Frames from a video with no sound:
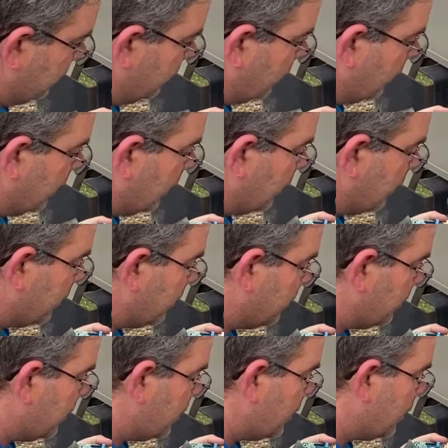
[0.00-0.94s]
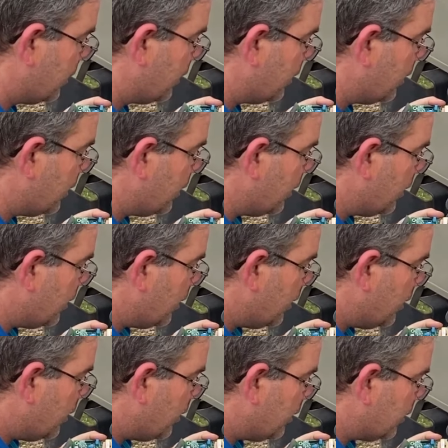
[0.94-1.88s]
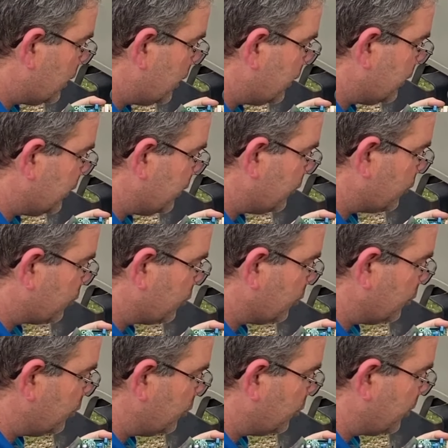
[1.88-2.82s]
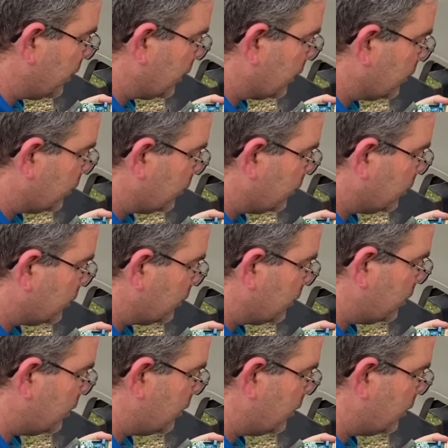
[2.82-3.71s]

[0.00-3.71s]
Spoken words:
right up. Get these screws back on.